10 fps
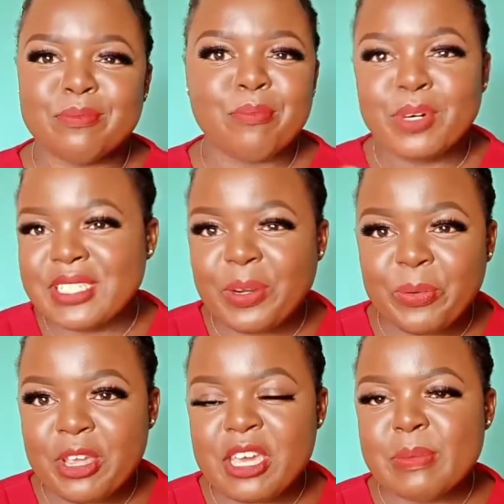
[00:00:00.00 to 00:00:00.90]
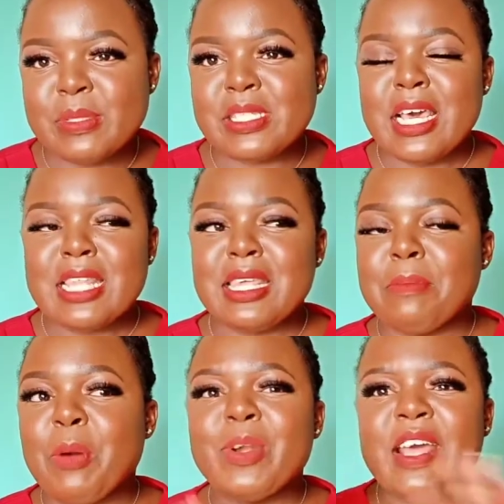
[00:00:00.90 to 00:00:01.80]
body creams, they
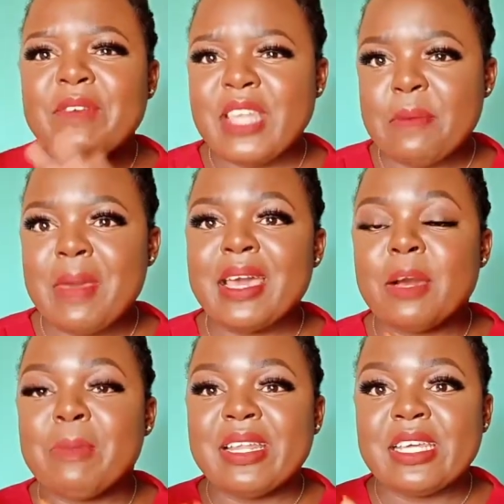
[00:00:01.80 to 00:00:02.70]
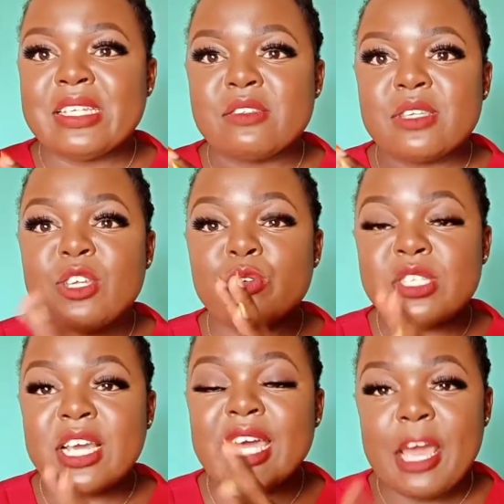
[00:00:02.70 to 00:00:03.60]
make whatever they make, but it is
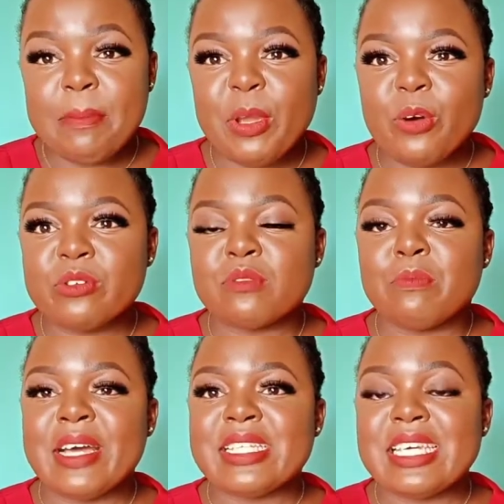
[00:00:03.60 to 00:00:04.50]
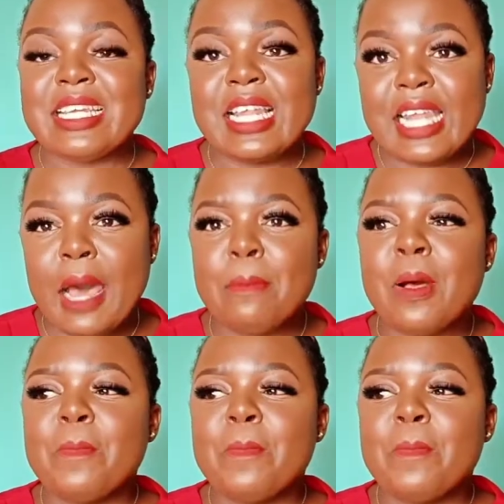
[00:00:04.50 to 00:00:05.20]
using chemicals but in a lab,